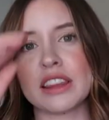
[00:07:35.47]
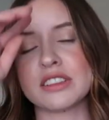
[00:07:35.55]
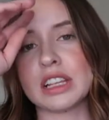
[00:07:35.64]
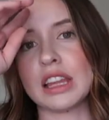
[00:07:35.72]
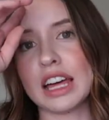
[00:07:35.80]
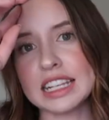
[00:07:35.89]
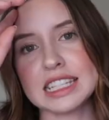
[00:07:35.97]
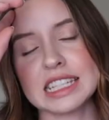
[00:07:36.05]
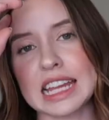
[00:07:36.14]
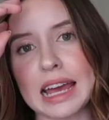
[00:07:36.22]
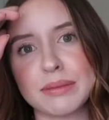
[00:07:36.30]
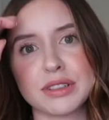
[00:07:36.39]
There's a lot of
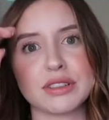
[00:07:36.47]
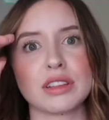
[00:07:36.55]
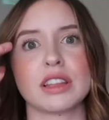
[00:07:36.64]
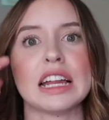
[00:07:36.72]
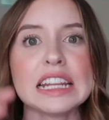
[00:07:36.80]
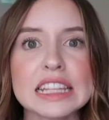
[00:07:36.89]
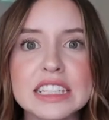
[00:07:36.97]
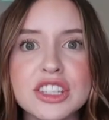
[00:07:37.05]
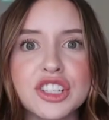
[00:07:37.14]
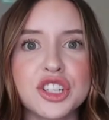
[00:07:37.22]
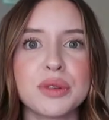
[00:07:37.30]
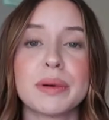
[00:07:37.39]
steps, there's a lot of things
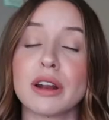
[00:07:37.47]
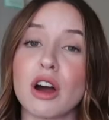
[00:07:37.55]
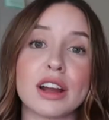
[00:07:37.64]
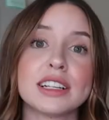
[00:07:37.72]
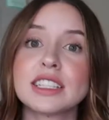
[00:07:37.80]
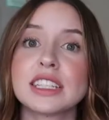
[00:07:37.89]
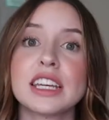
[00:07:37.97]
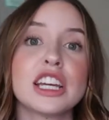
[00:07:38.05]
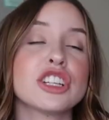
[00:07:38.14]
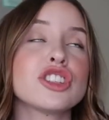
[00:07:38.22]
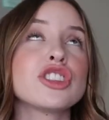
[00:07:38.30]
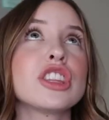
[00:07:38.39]
to do, but
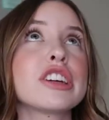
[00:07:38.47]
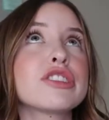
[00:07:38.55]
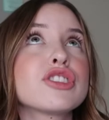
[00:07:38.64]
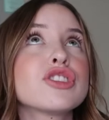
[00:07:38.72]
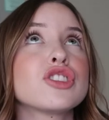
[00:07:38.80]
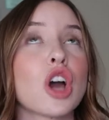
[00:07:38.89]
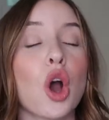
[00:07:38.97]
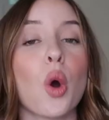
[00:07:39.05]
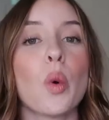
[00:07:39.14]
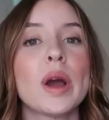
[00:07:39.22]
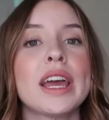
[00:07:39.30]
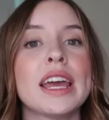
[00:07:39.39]
honestly, they're
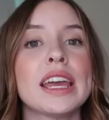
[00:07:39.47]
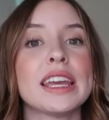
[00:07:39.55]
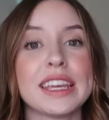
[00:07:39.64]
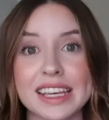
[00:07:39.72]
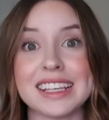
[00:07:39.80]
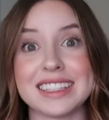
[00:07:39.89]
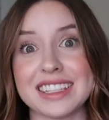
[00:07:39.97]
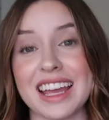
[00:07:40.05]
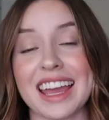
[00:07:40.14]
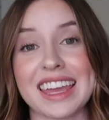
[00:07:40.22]
so easy.